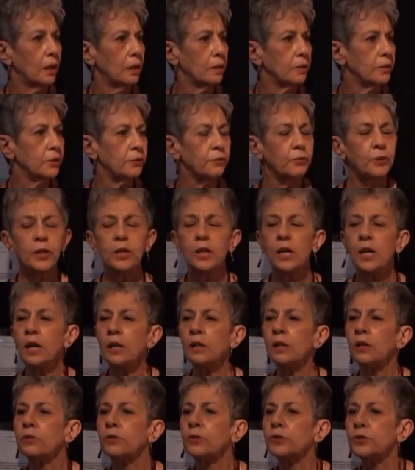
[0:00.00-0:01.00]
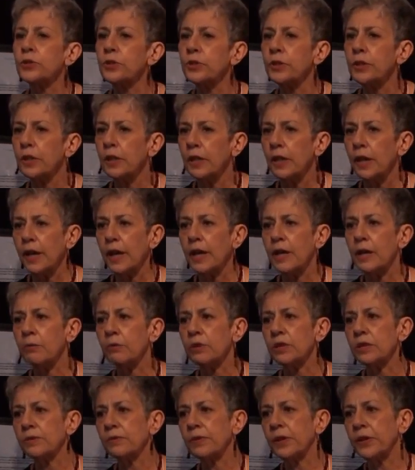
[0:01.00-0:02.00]
different colors, and I
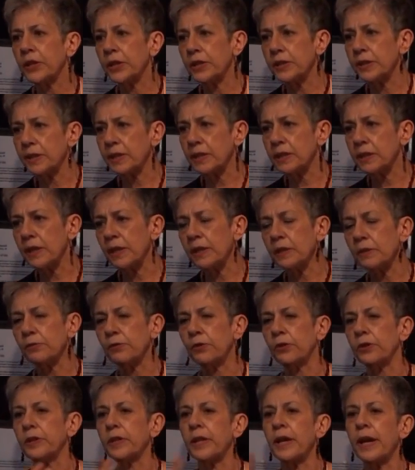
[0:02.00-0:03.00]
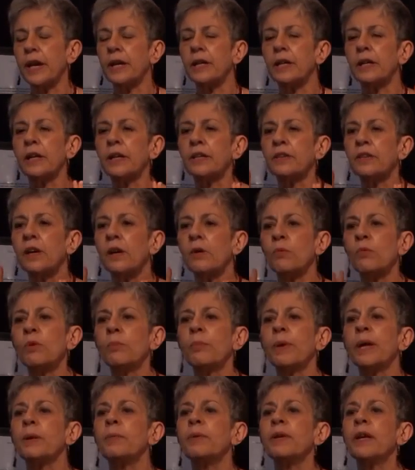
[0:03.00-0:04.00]
was very successful at that. And I thought, well,
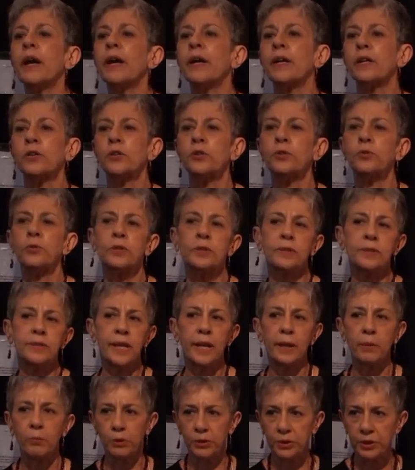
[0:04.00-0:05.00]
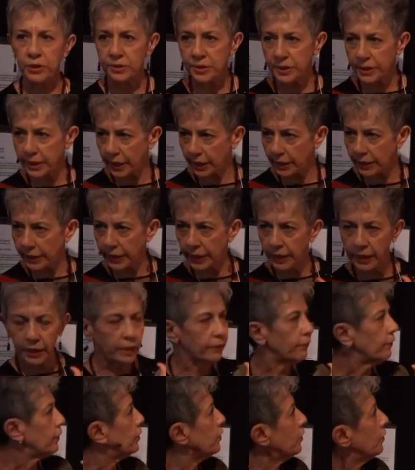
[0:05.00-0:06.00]
maybe I can do the same with this technique,
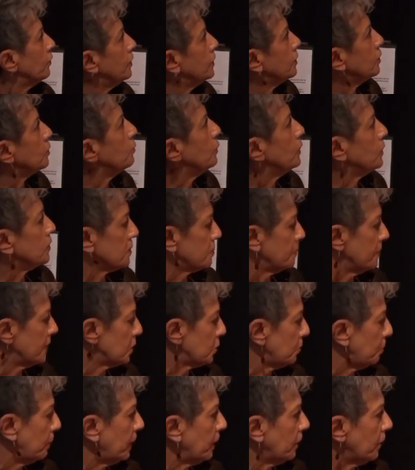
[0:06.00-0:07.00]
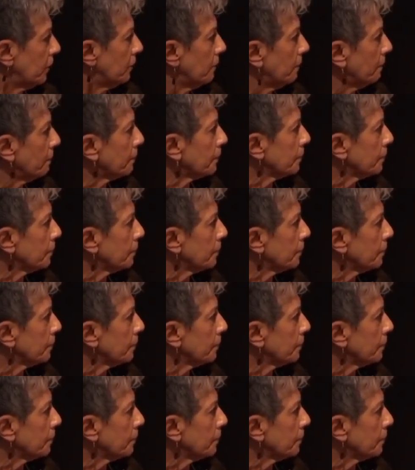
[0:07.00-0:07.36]
even though this quilt's much bigger.